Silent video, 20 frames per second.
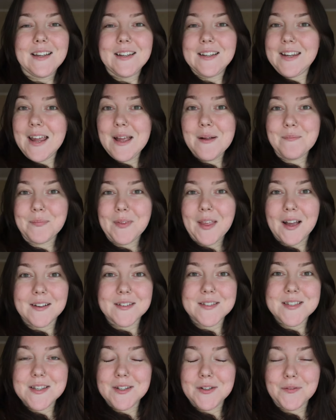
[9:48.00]
yeah, I'll
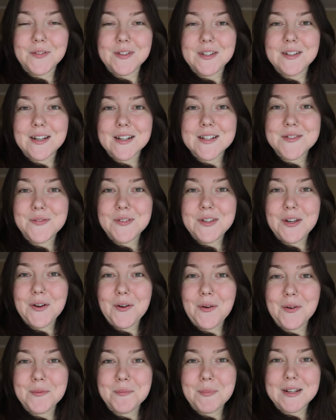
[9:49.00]
see you with the next
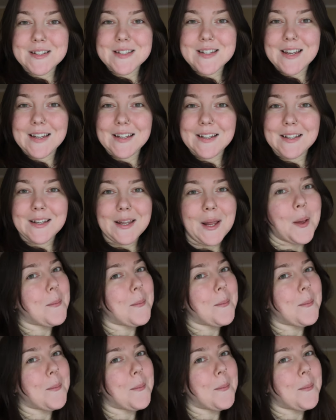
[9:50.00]
video on Monday.